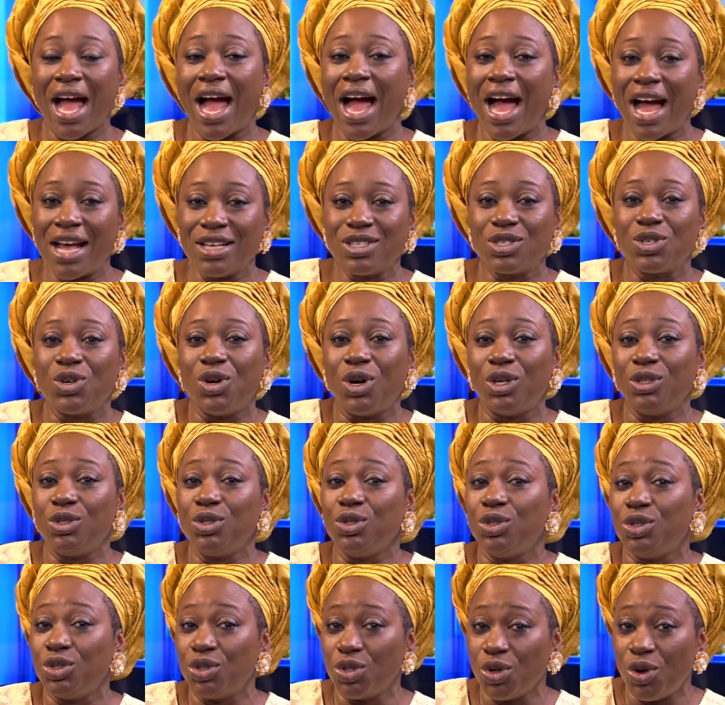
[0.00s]
ask God
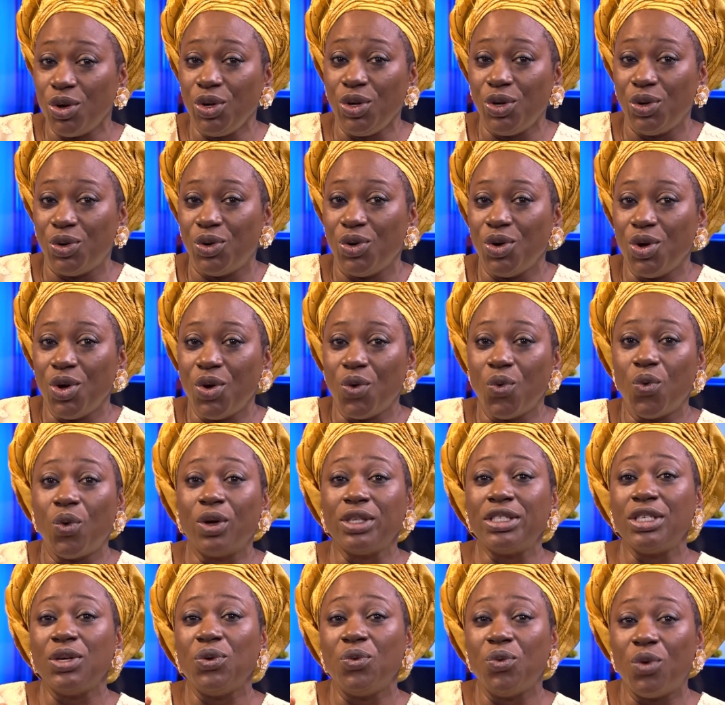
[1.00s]
to show you
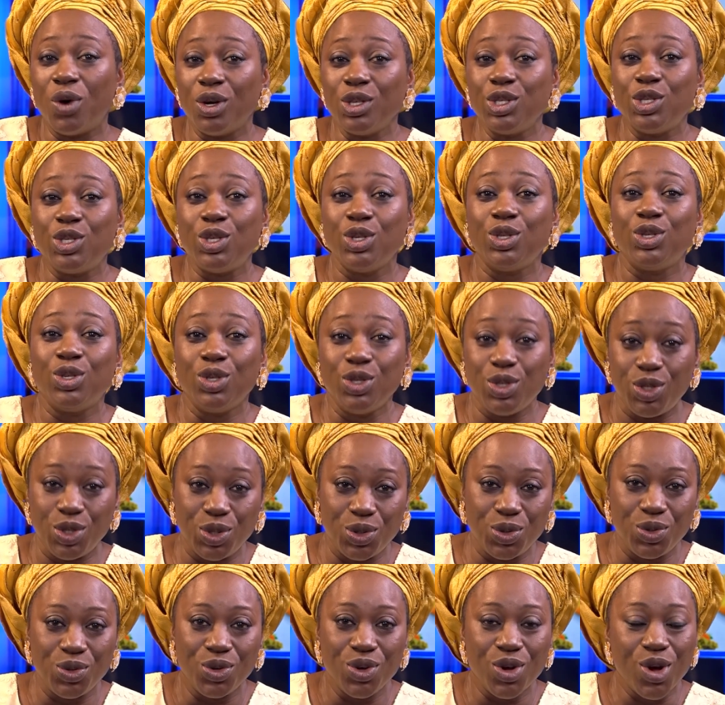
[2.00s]
what He wants you to
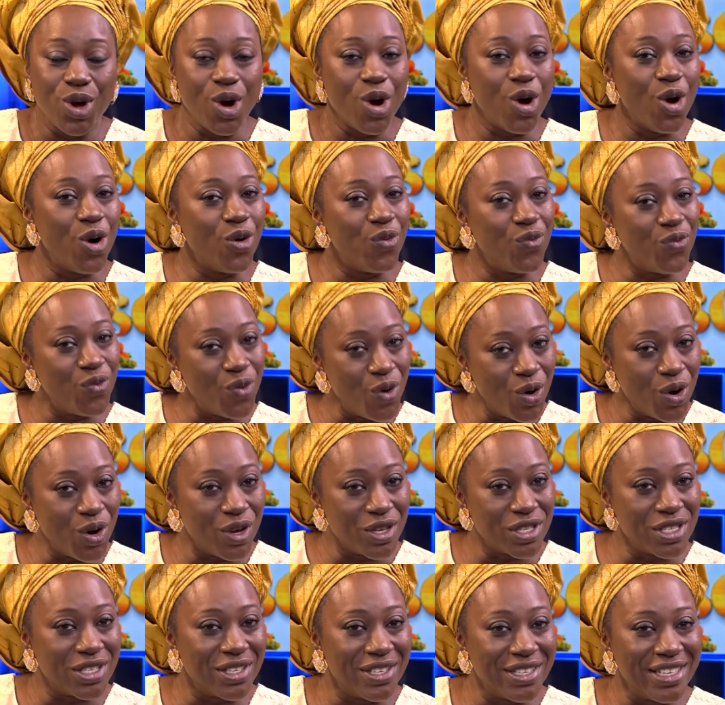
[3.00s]
do or
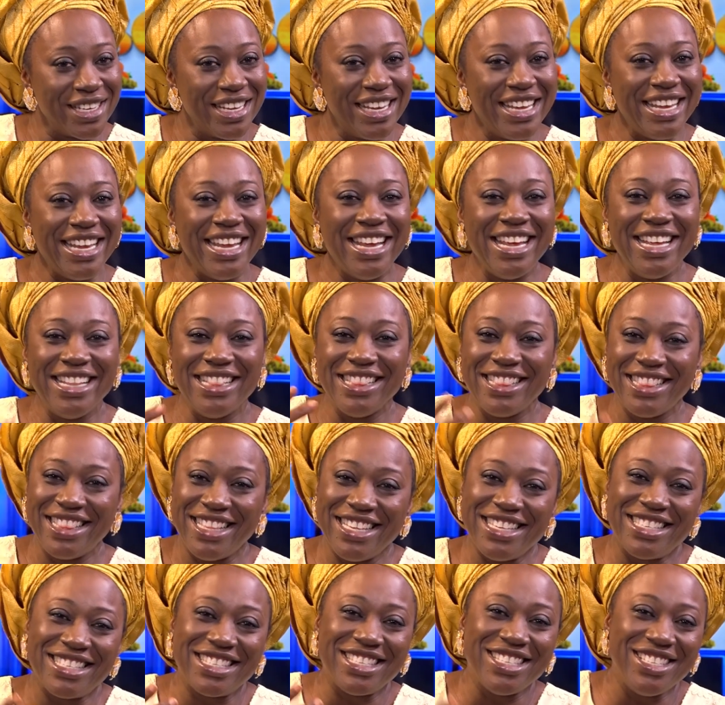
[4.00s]
focus on in
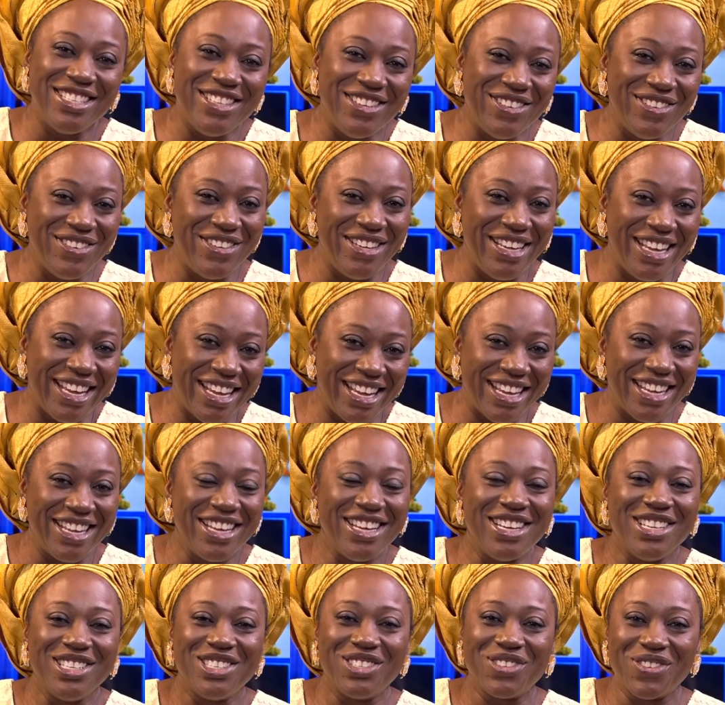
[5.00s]
this new year,
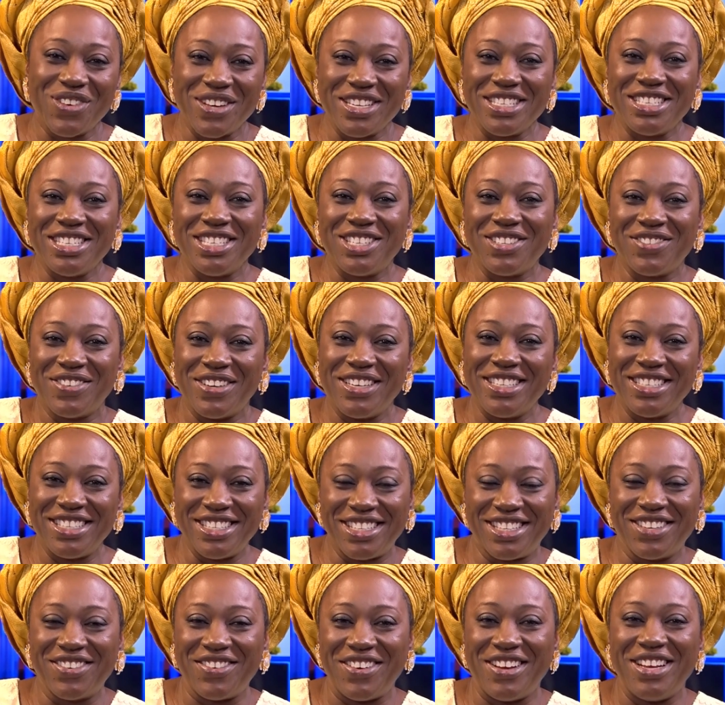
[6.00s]

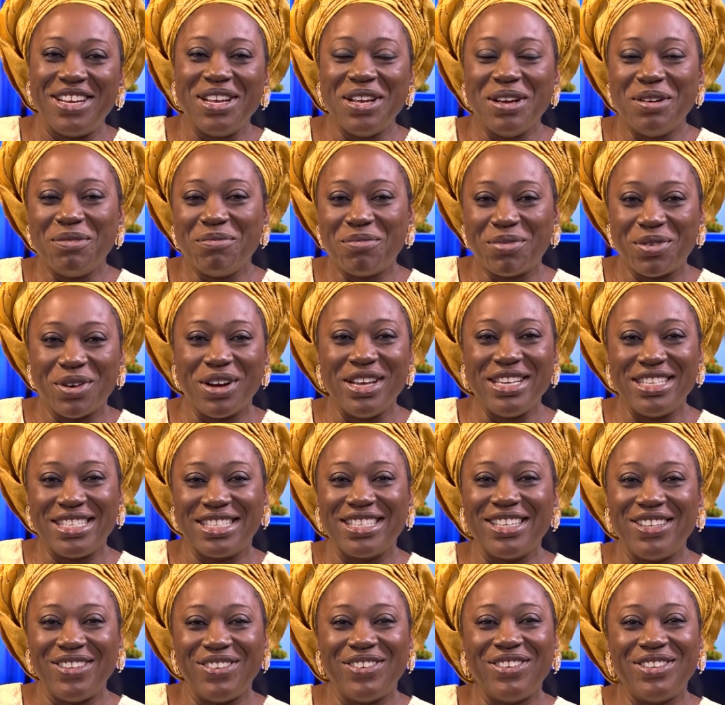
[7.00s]
2023. Praise
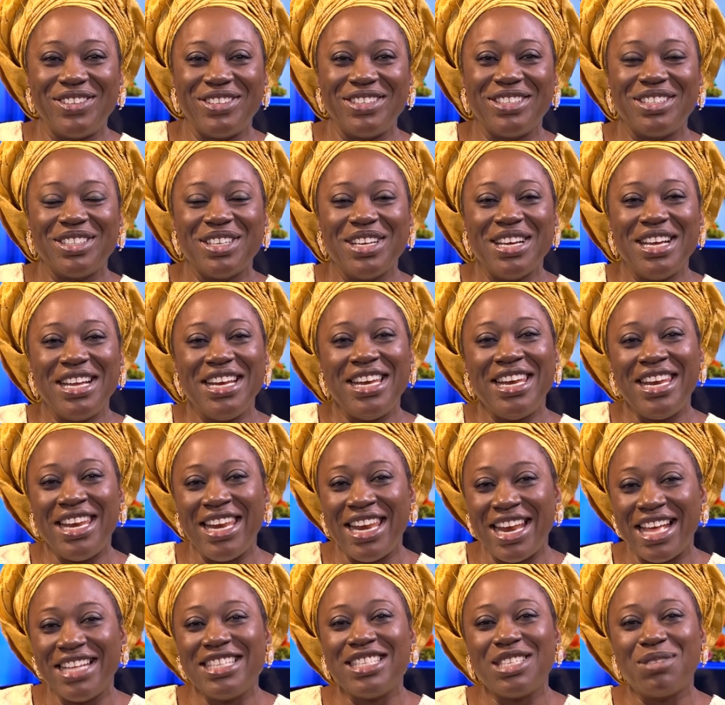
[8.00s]
the Lord.
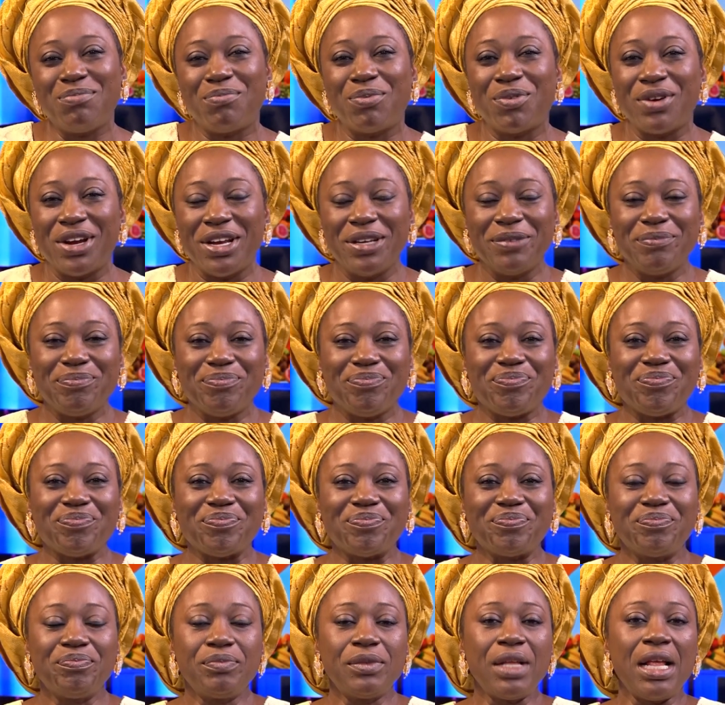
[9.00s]
Let's pray.
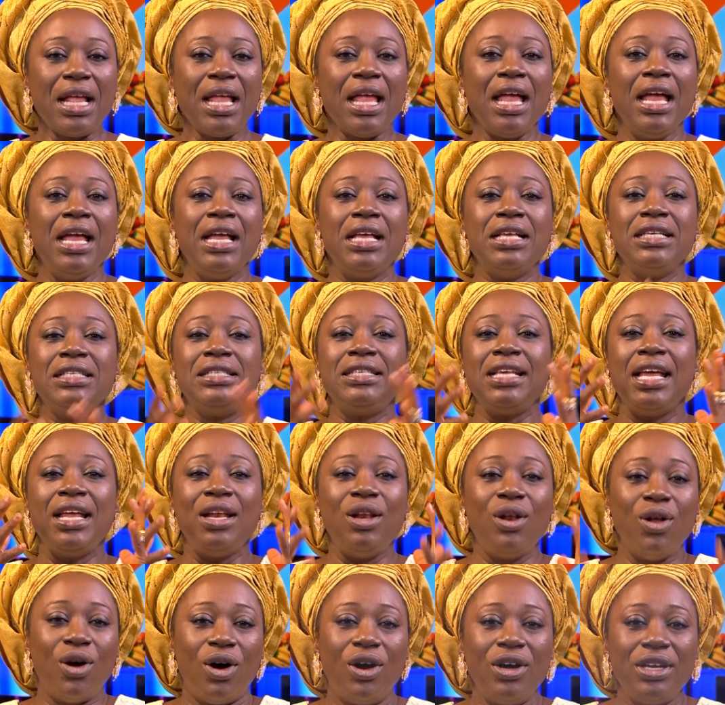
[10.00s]
Say,
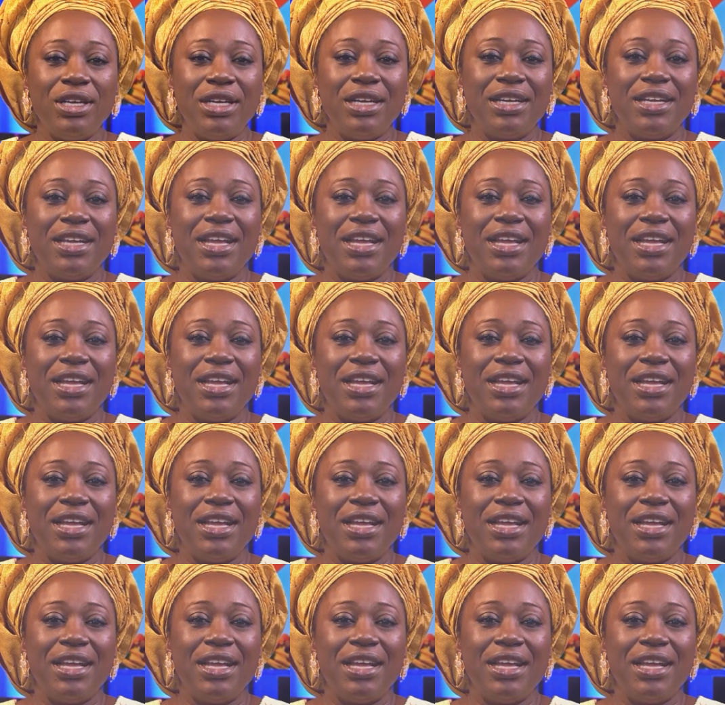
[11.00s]
Lord,